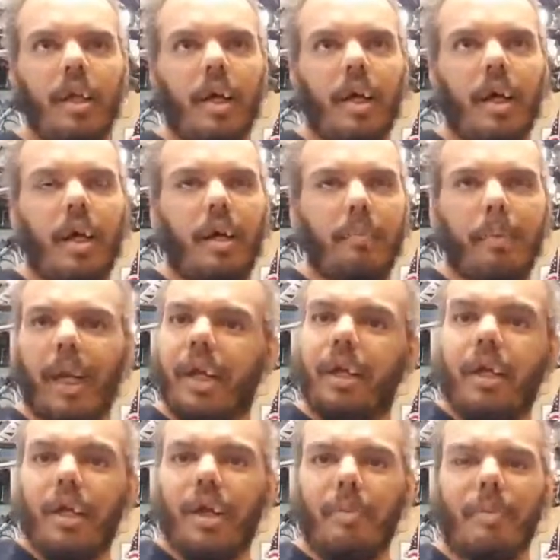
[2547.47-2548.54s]
But I
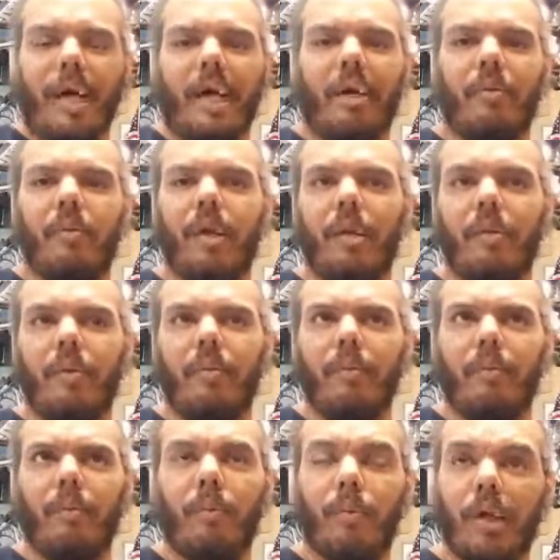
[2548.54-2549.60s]
couldn't come back and
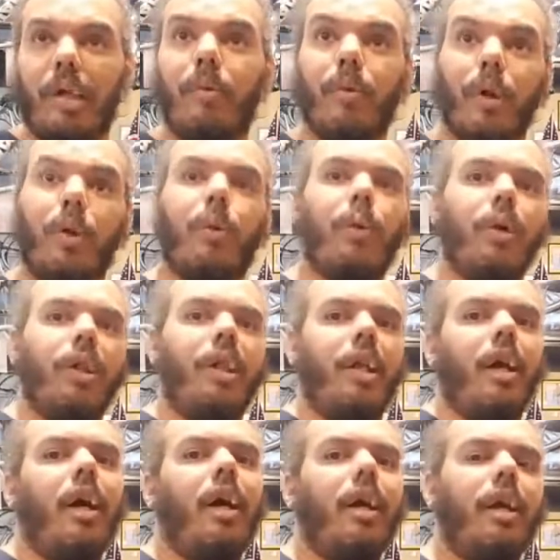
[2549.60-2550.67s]
re-record
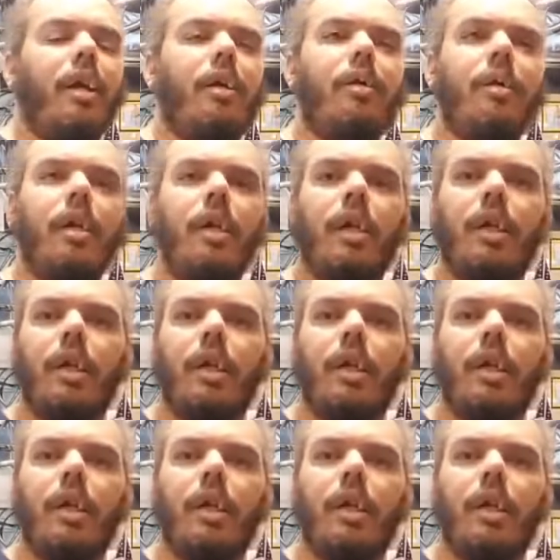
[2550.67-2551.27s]
the audio.